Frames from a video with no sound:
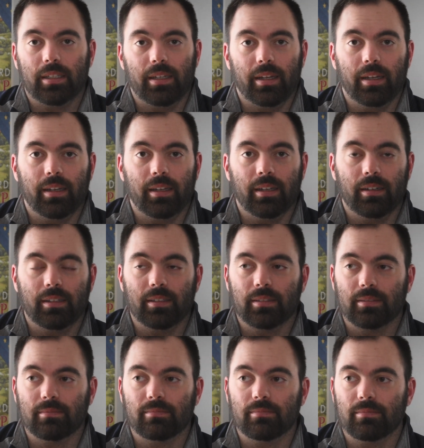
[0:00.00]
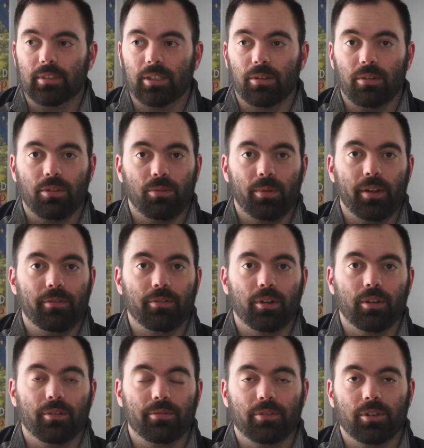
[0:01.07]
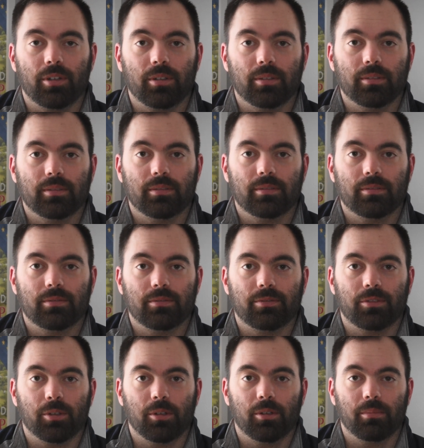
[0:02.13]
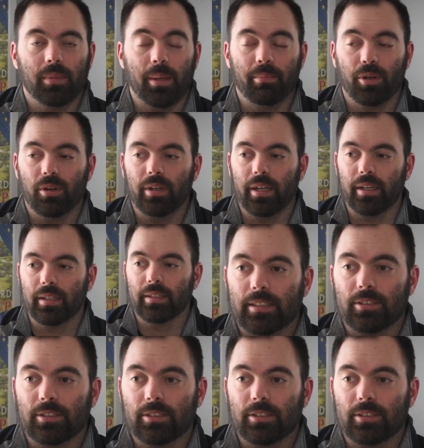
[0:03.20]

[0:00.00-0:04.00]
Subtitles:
and hit a 3-footer for my birdie.